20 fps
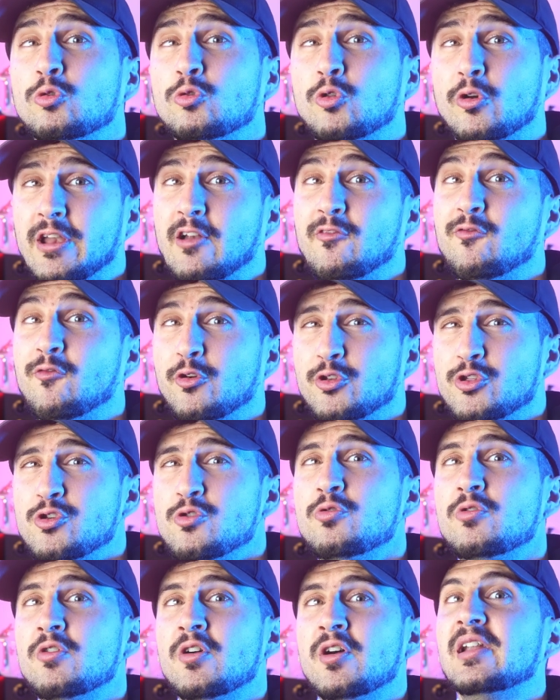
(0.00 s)
tutorial for
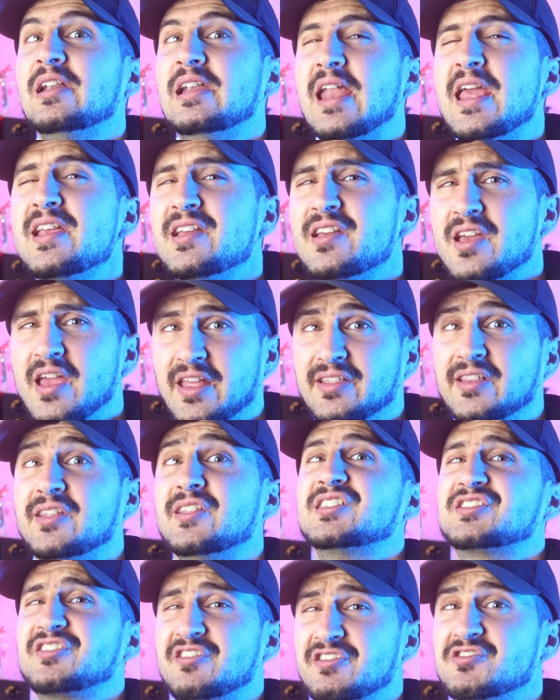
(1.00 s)
you, link in the
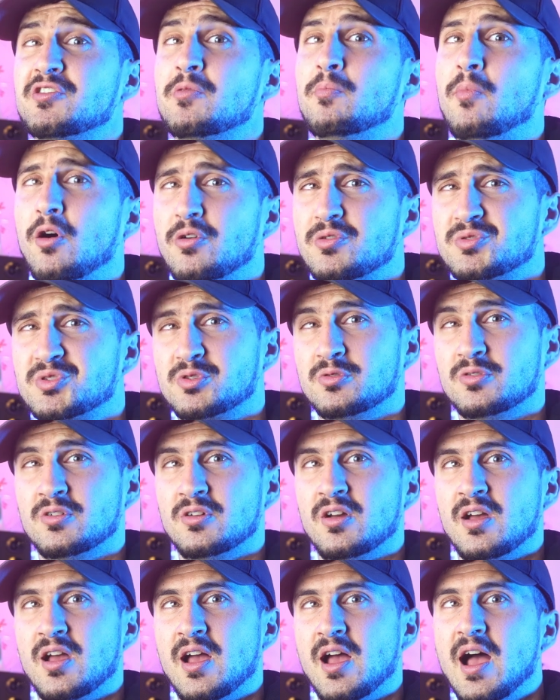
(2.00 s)
description box.
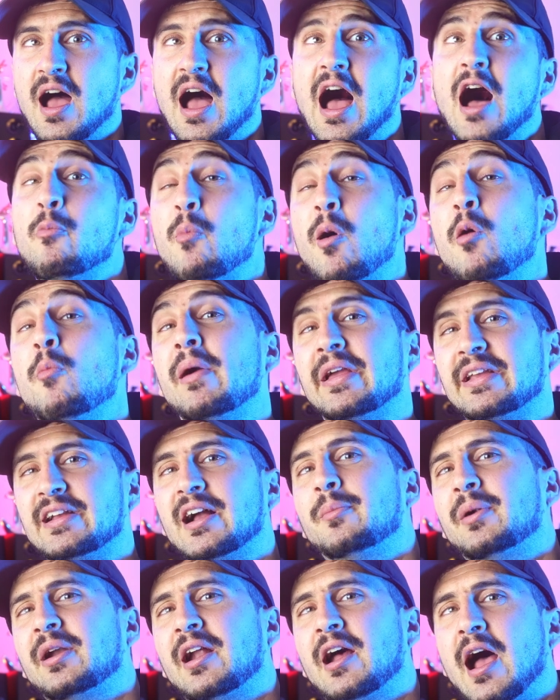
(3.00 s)
About my
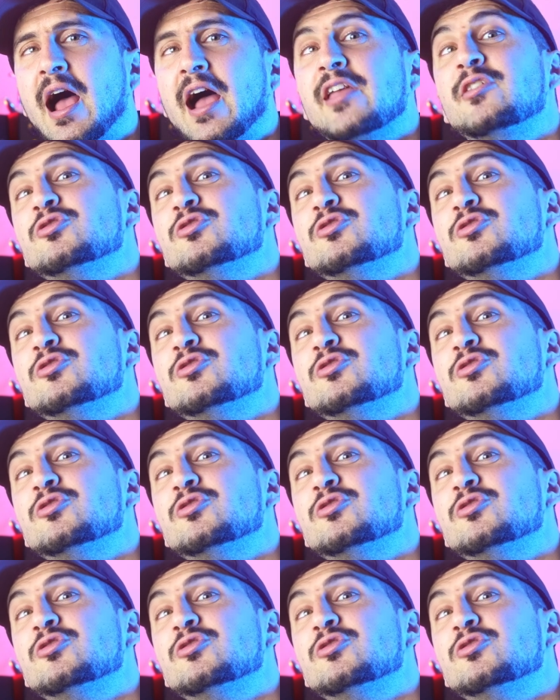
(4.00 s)
camera, I